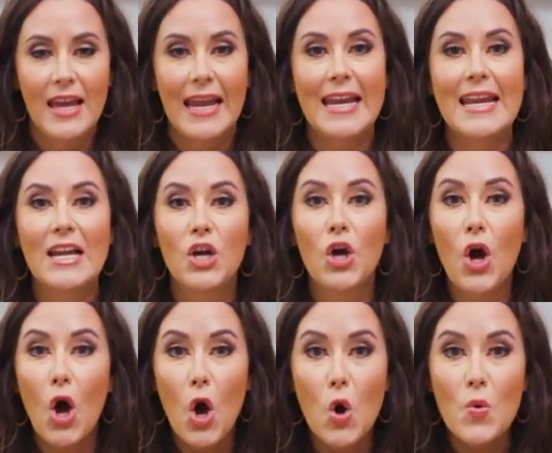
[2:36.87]
can it
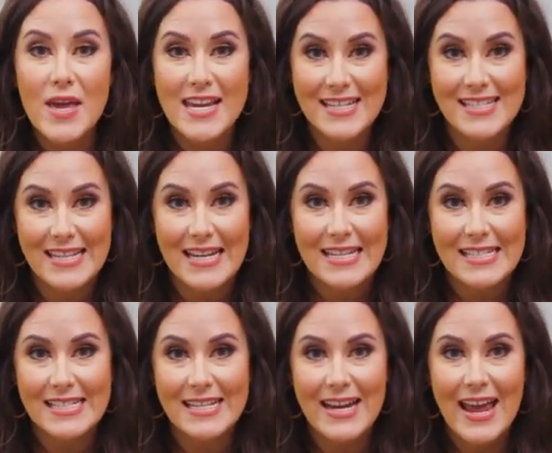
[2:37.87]

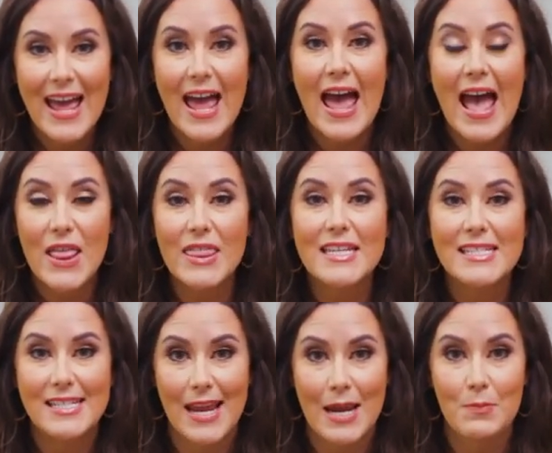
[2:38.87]
coexist at the
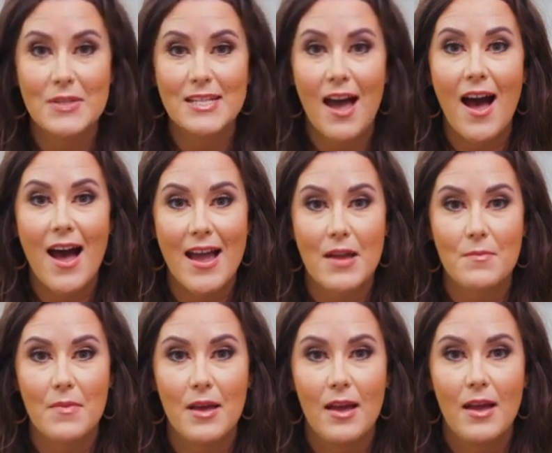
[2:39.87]
same time?